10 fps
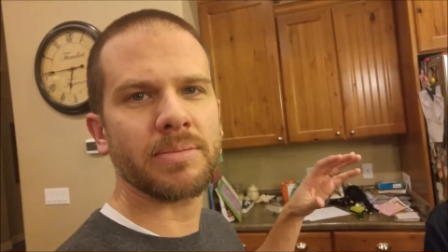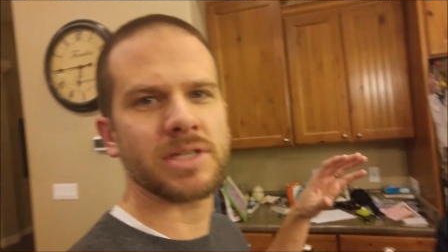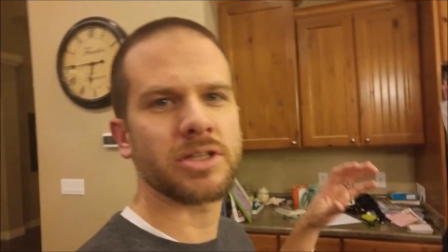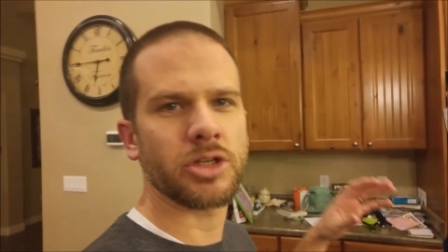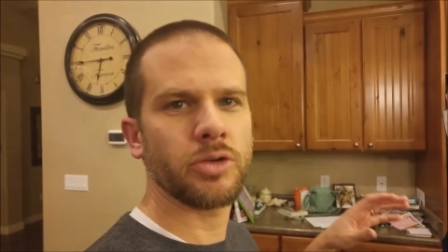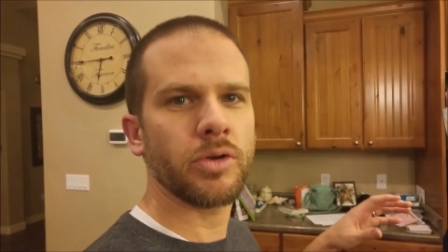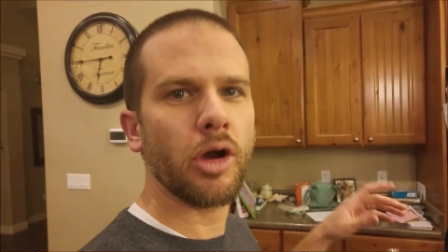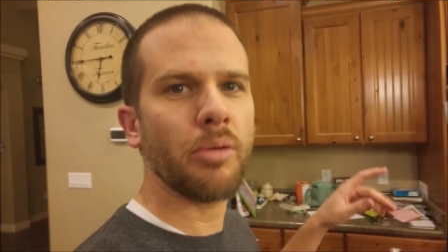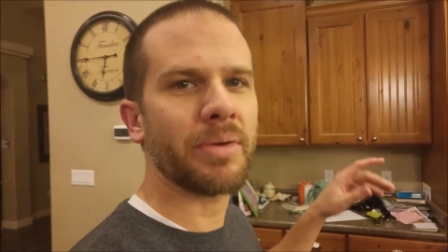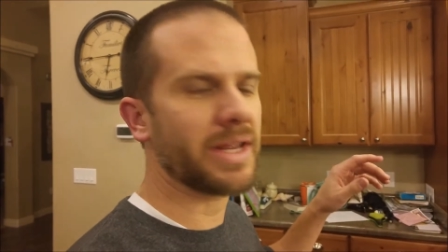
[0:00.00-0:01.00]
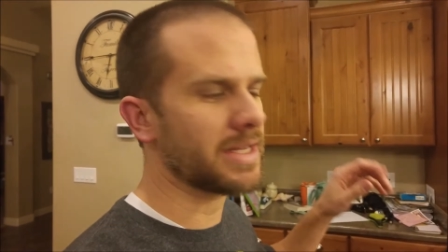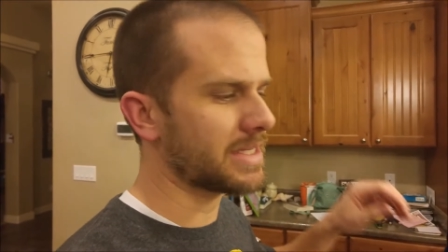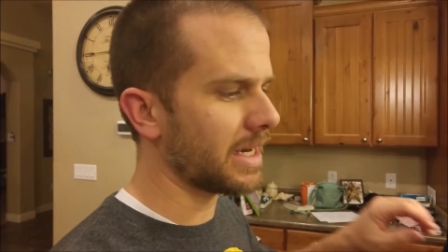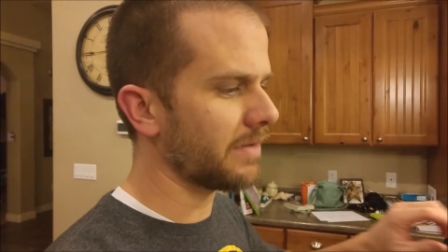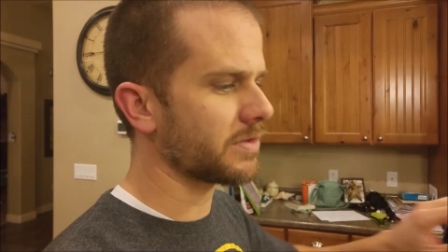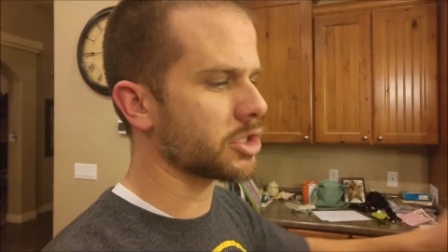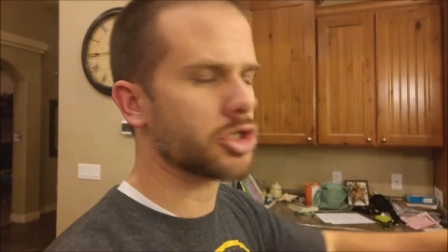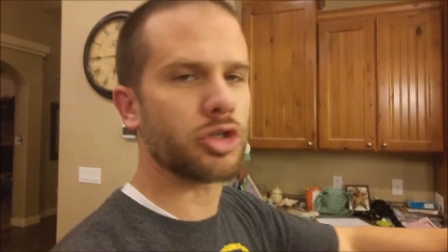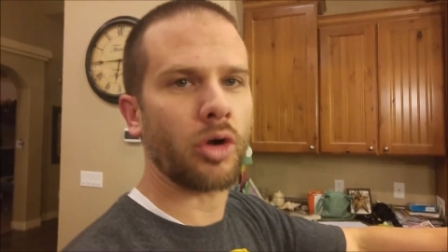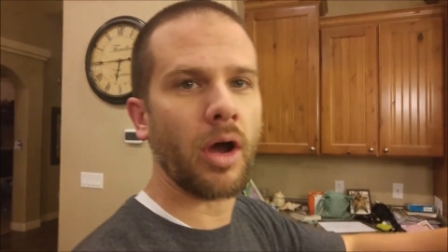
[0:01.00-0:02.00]
premise as Uno, but instead of
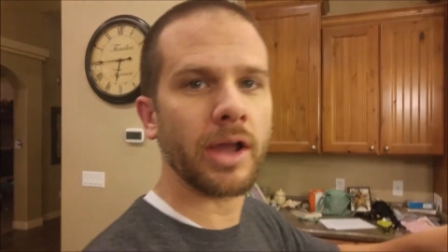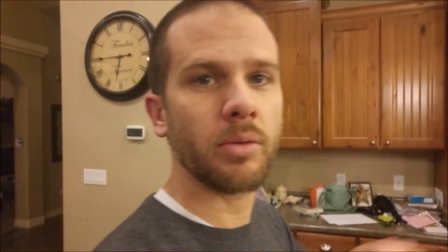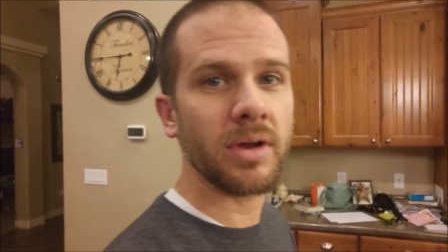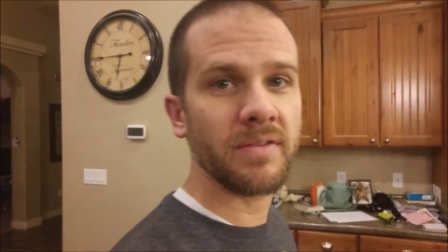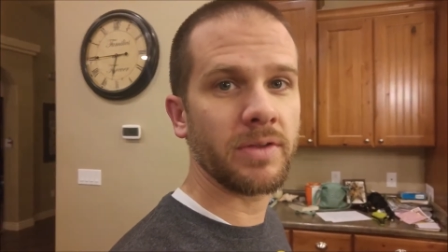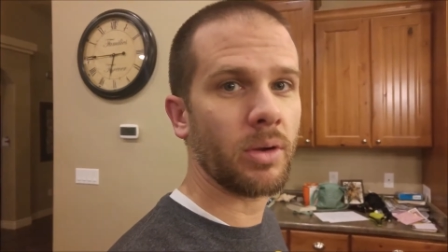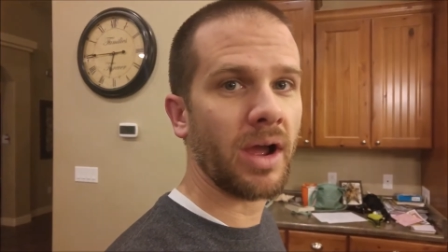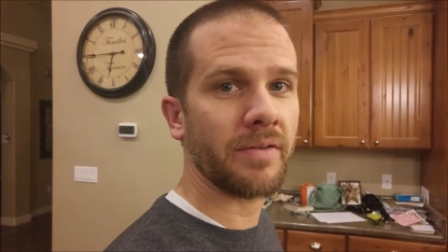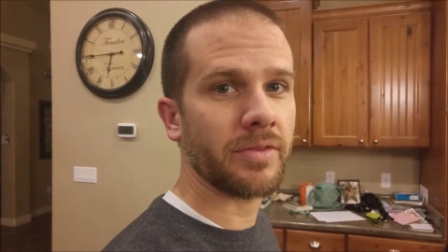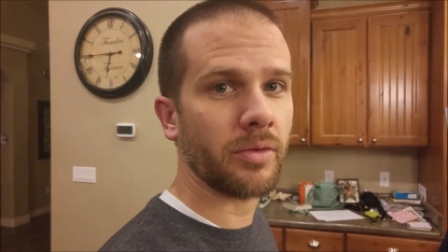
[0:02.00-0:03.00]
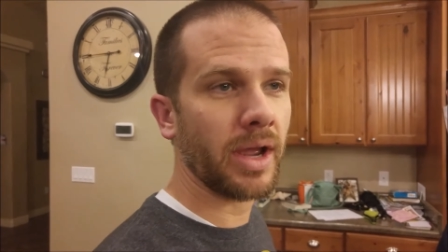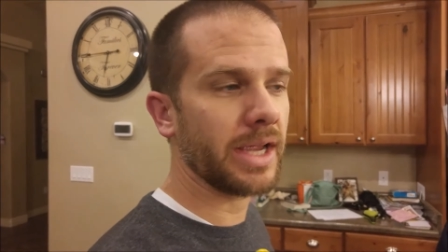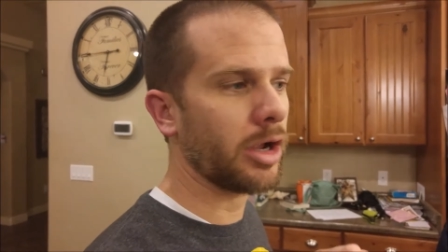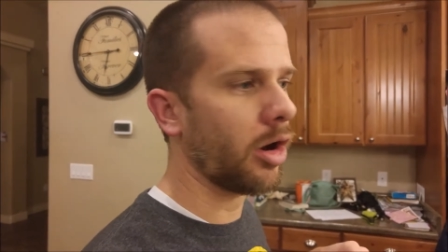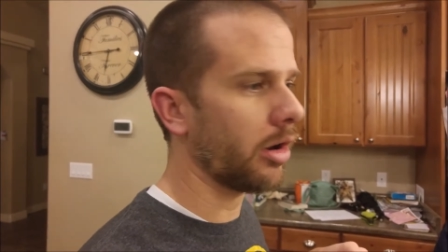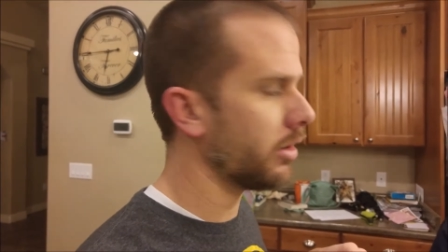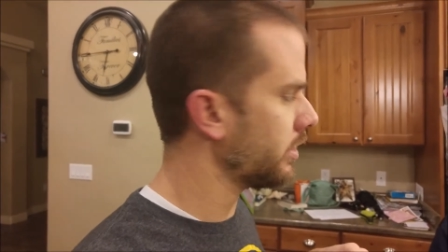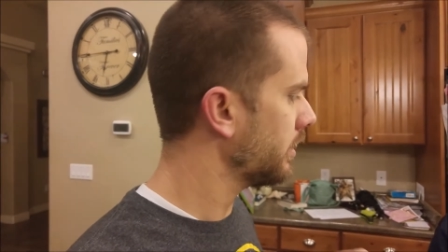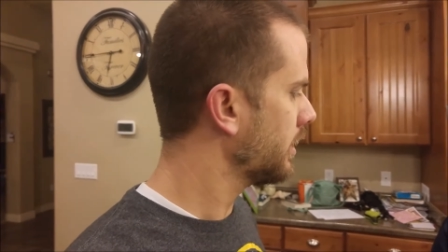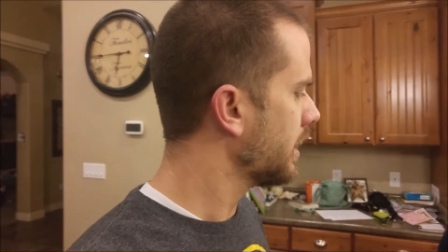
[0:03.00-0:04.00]
just drawing one if you don't have the right
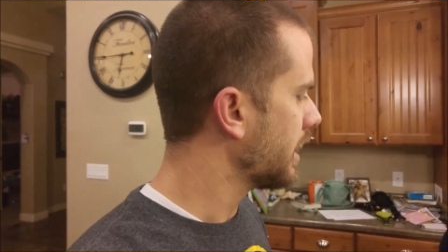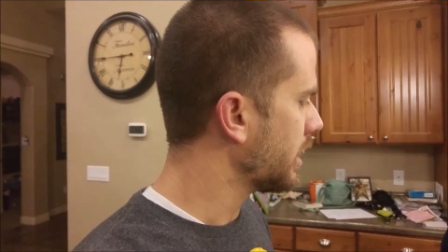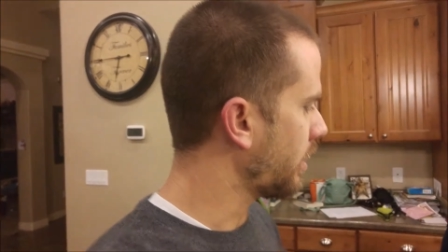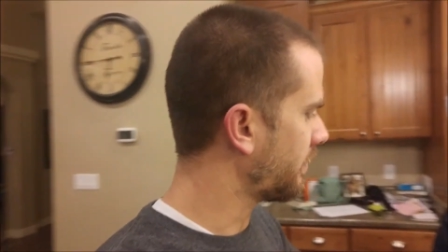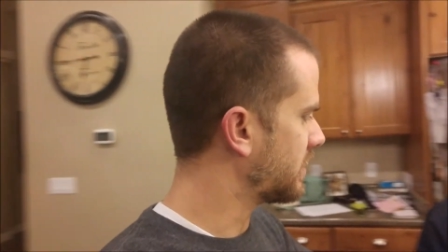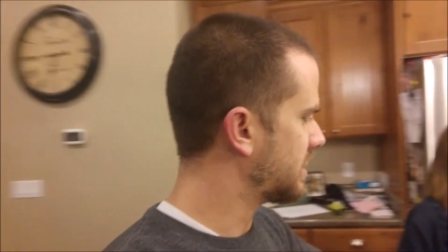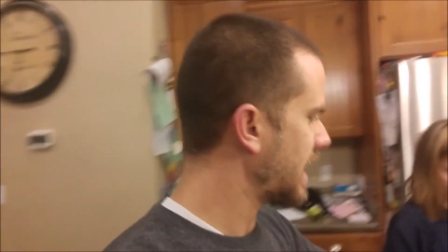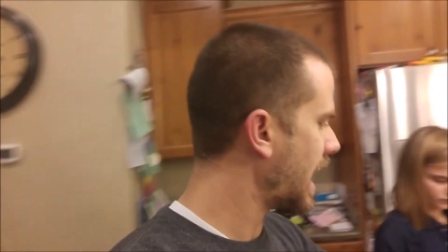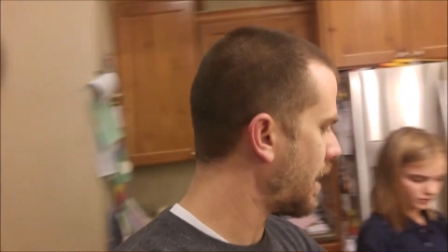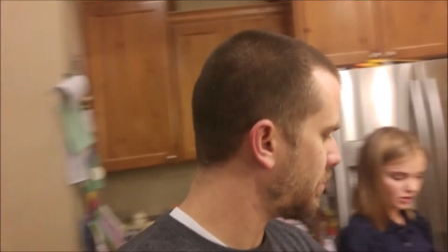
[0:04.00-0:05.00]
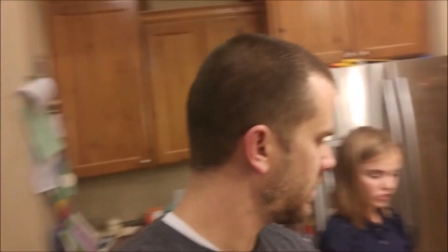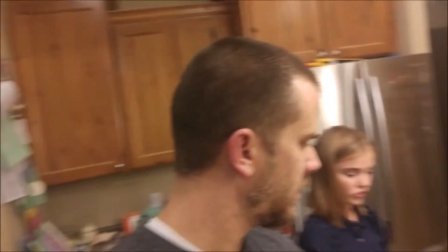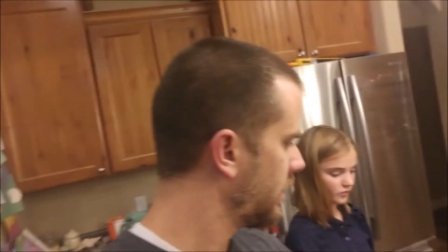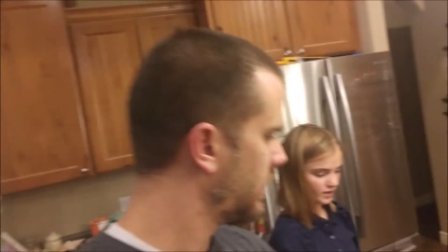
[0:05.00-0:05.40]
card, you have to tap